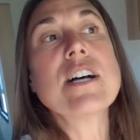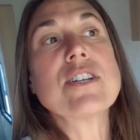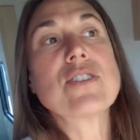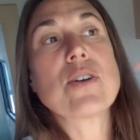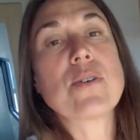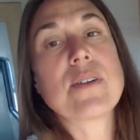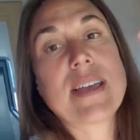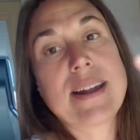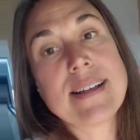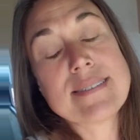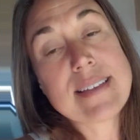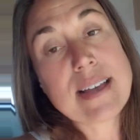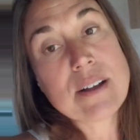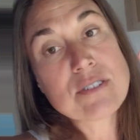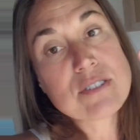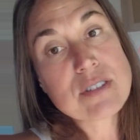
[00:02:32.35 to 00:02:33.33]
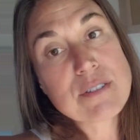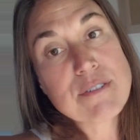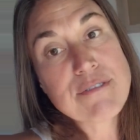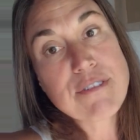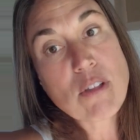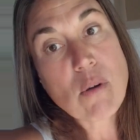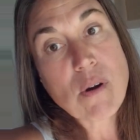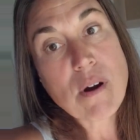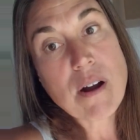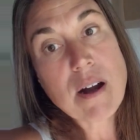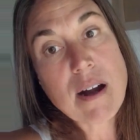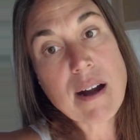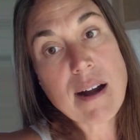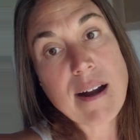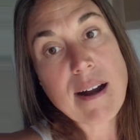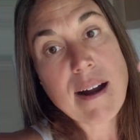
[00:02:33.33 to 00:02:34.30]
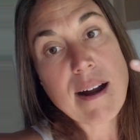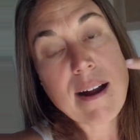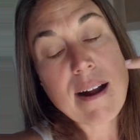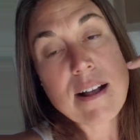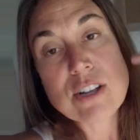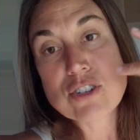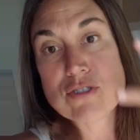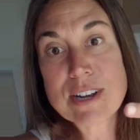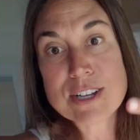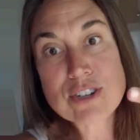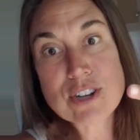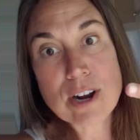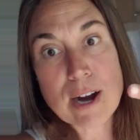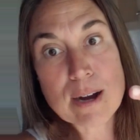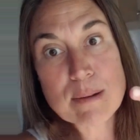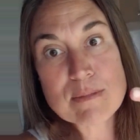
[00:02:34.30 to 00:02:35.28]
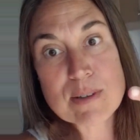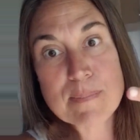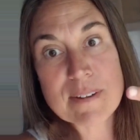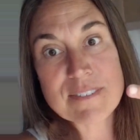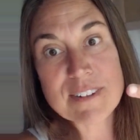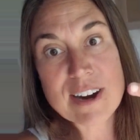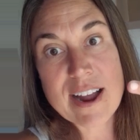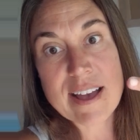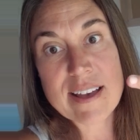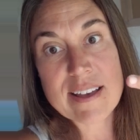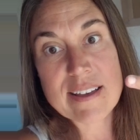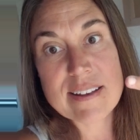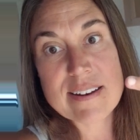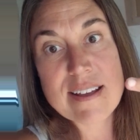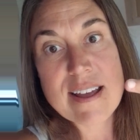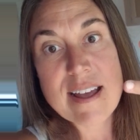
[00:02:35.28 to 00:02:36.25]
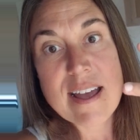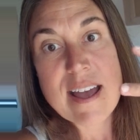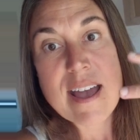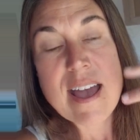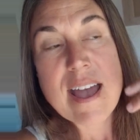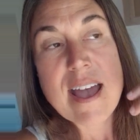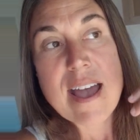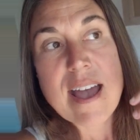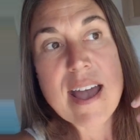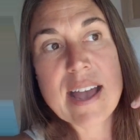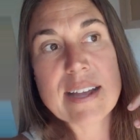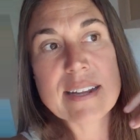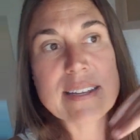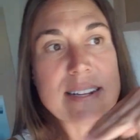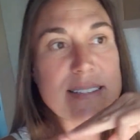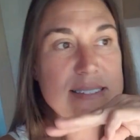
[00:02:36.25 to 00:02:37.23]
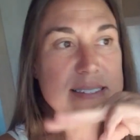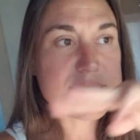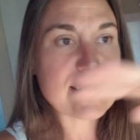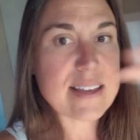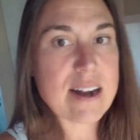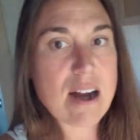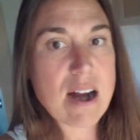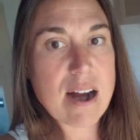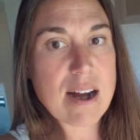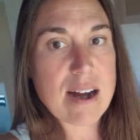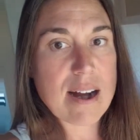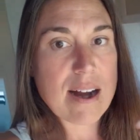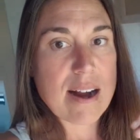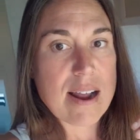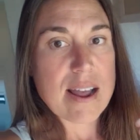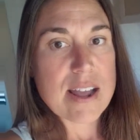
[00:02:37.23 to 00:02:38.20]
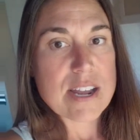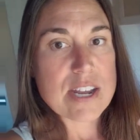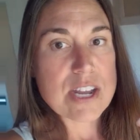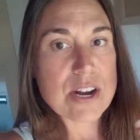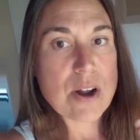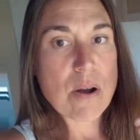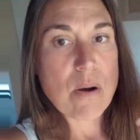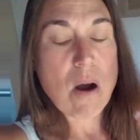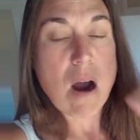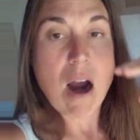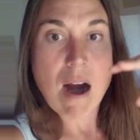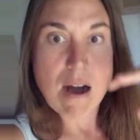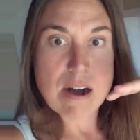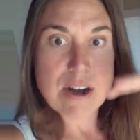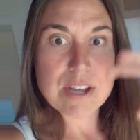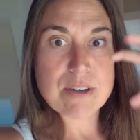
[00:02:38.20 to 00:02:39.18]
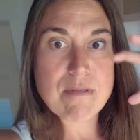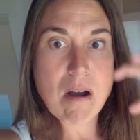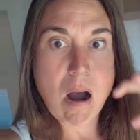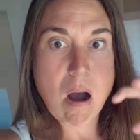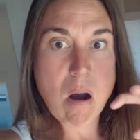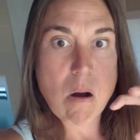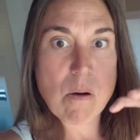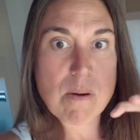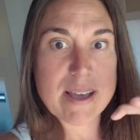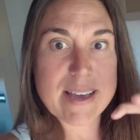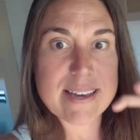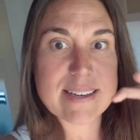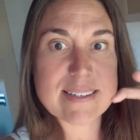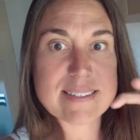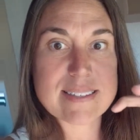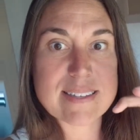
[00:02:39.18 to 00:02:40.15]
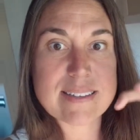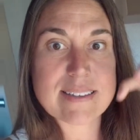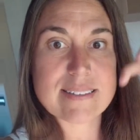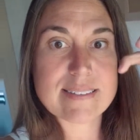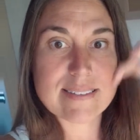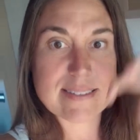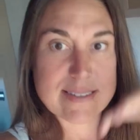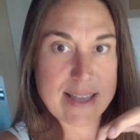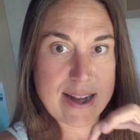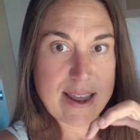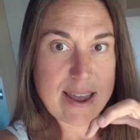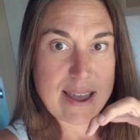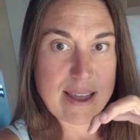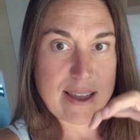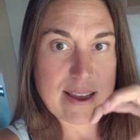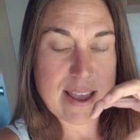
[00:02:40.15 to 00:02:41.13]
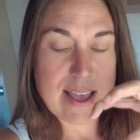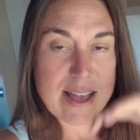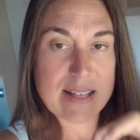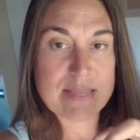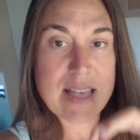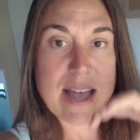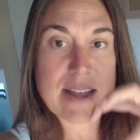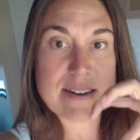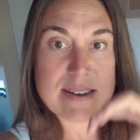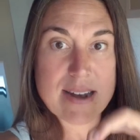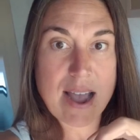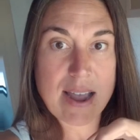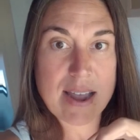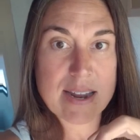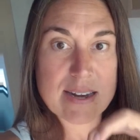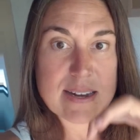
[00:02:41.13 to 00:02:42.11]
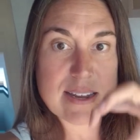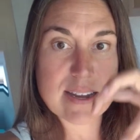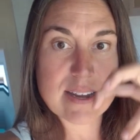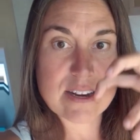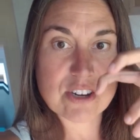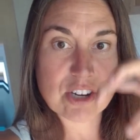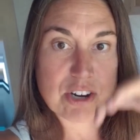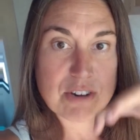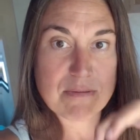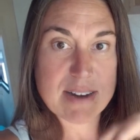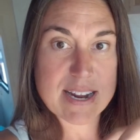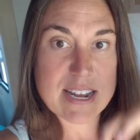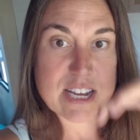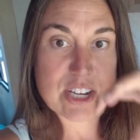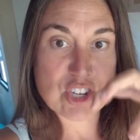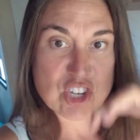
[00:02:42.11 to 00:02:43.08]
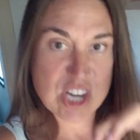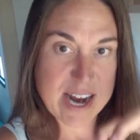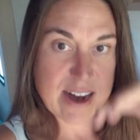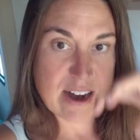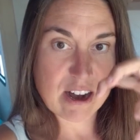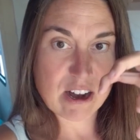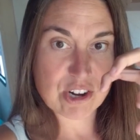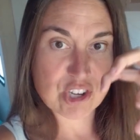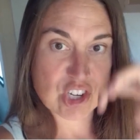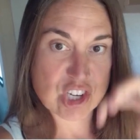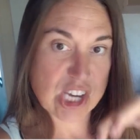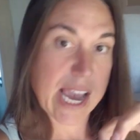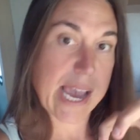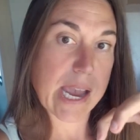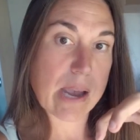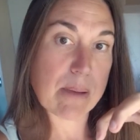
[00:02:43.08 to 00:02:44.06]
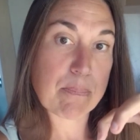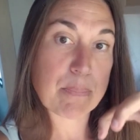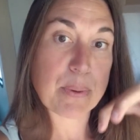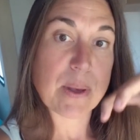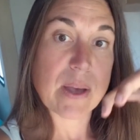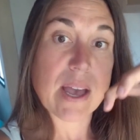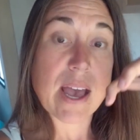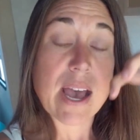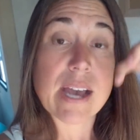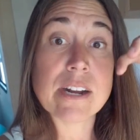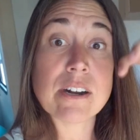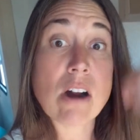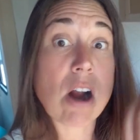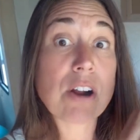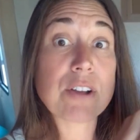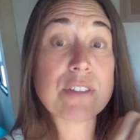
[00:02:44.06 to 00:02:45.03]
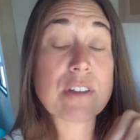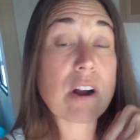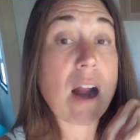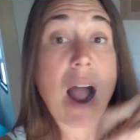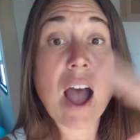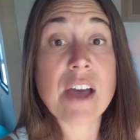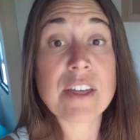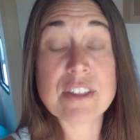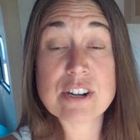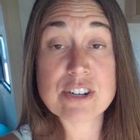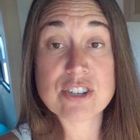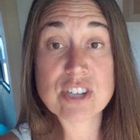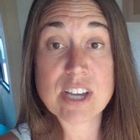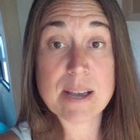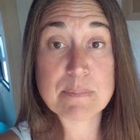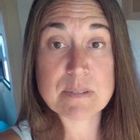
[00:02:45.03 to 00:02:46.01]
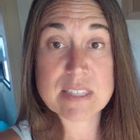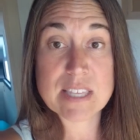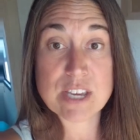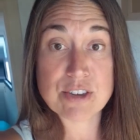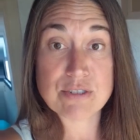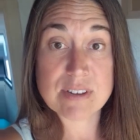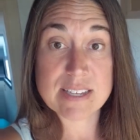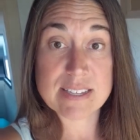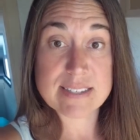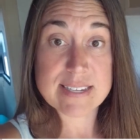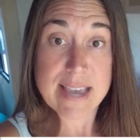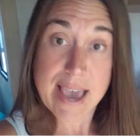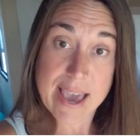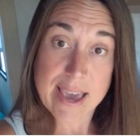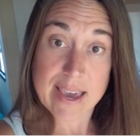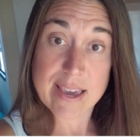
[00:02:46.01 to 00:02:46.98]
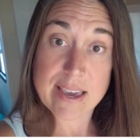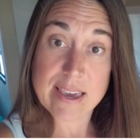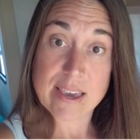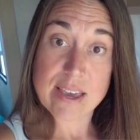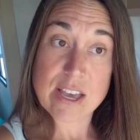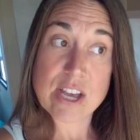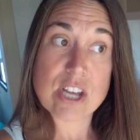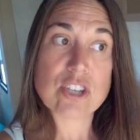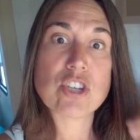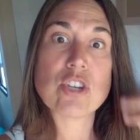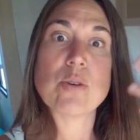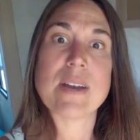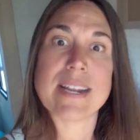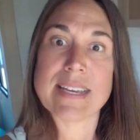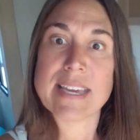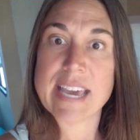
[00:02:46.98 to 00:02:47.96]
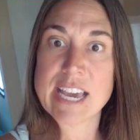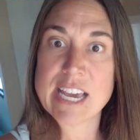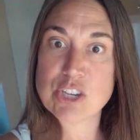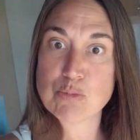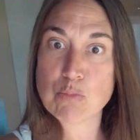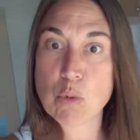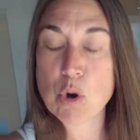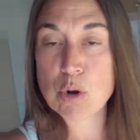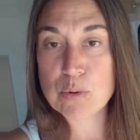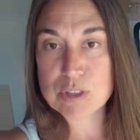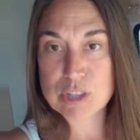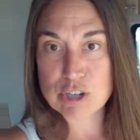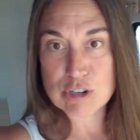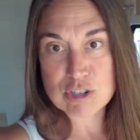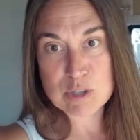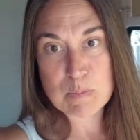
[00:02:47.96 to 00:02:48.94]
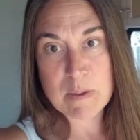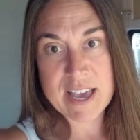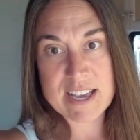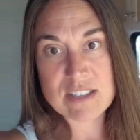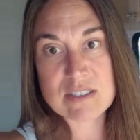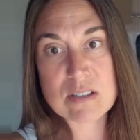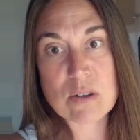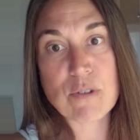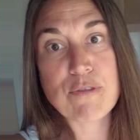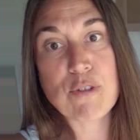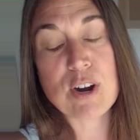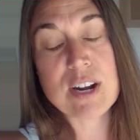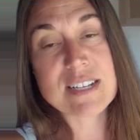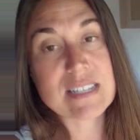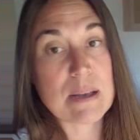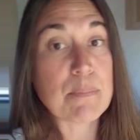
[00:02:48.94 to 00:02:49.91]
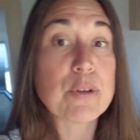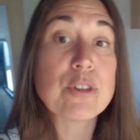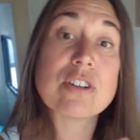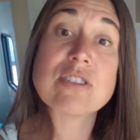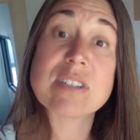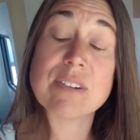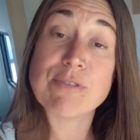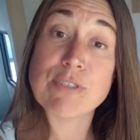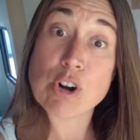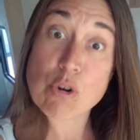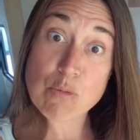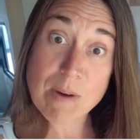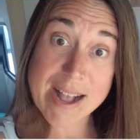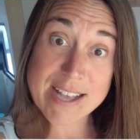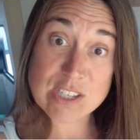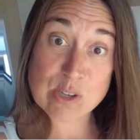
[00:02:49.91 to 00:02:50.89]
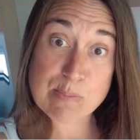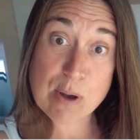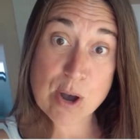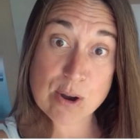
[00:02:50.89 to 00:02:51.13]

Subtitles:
So getting down to the floor, stretch your arms above your head, and consider, you know, are you always sitting in that 90 degree chair shape? And are there other shapes that you can take to engage more with your space? So for example, there's different rest